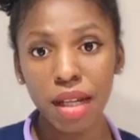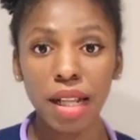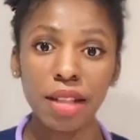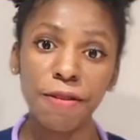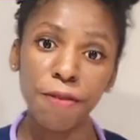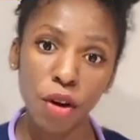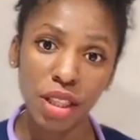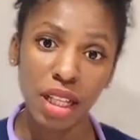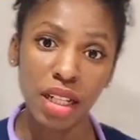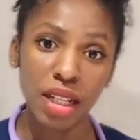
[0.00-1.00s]
Now, the
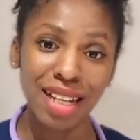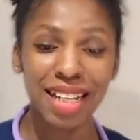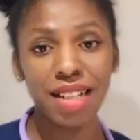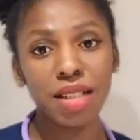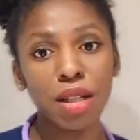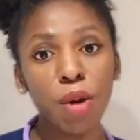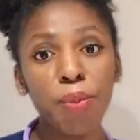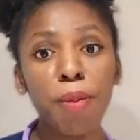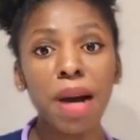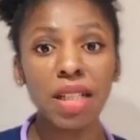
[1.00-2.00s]
fourth thing is
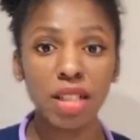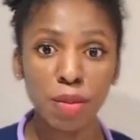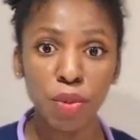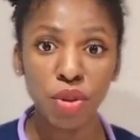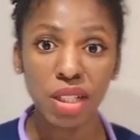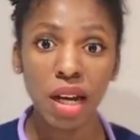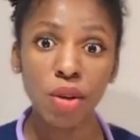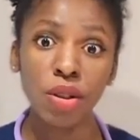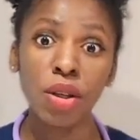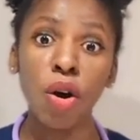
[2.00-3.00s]
proper
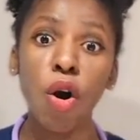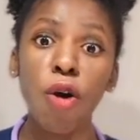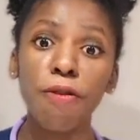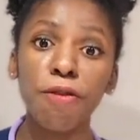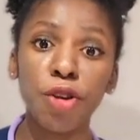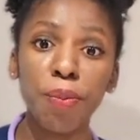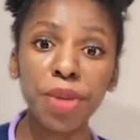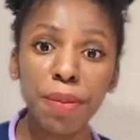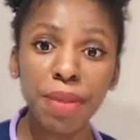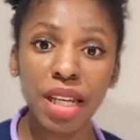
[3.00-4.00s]
disposal of your
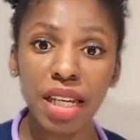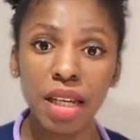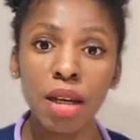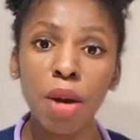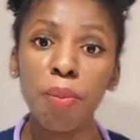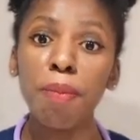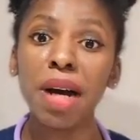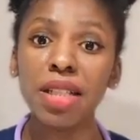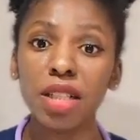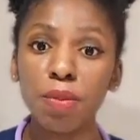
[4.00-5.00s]
PPE,
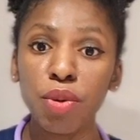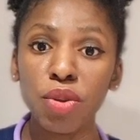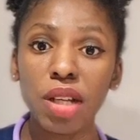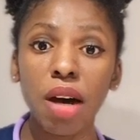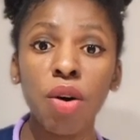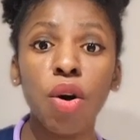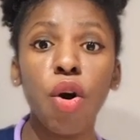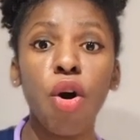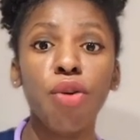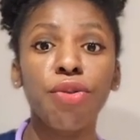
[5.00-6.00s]
proper disposal
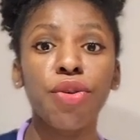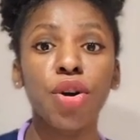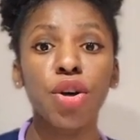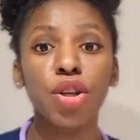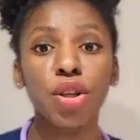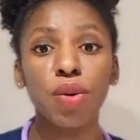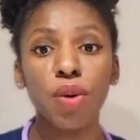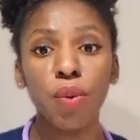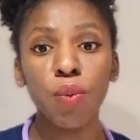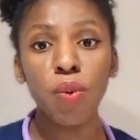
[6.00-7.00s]
of
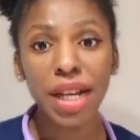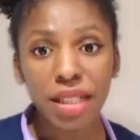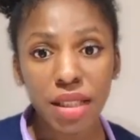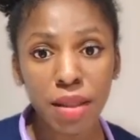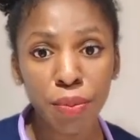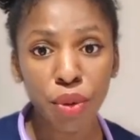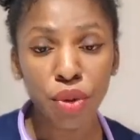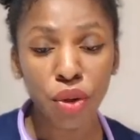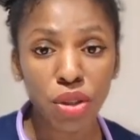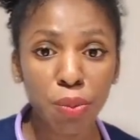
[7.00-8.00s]
waste
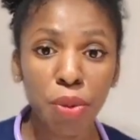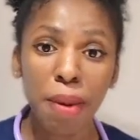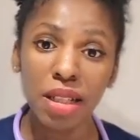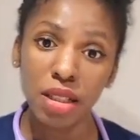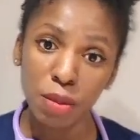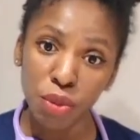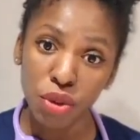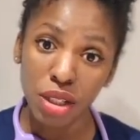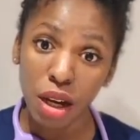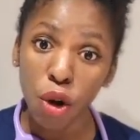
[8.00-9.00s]
products, proper
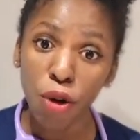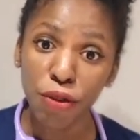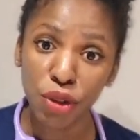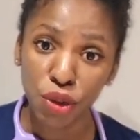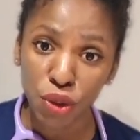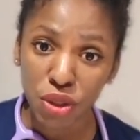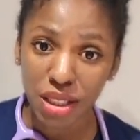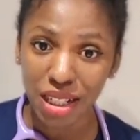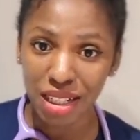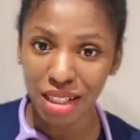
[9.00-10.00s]
disposal of
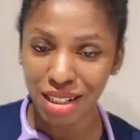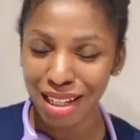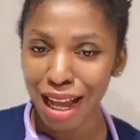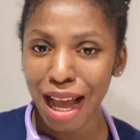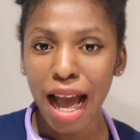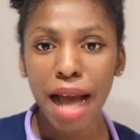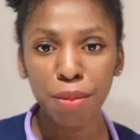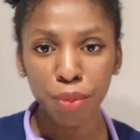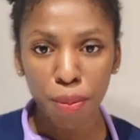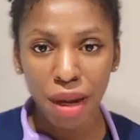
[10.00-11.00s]
used linen,
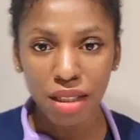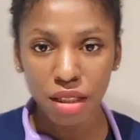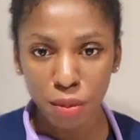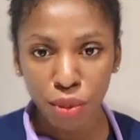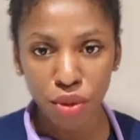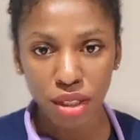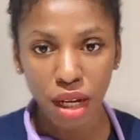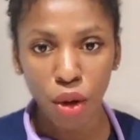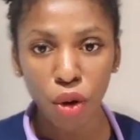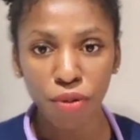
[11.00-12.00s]
and proper
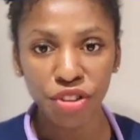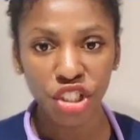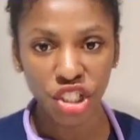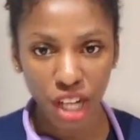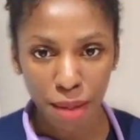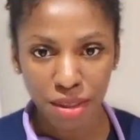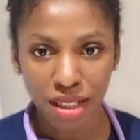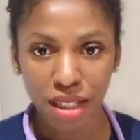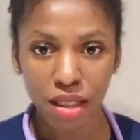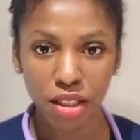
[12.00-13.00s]
disposal of sharps
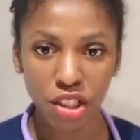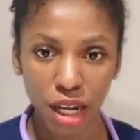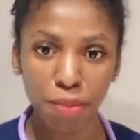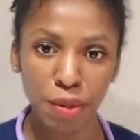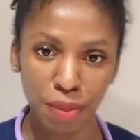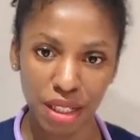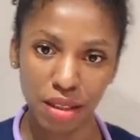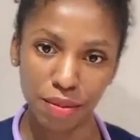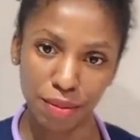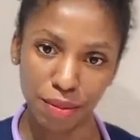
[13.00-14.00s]
in the sharps bin.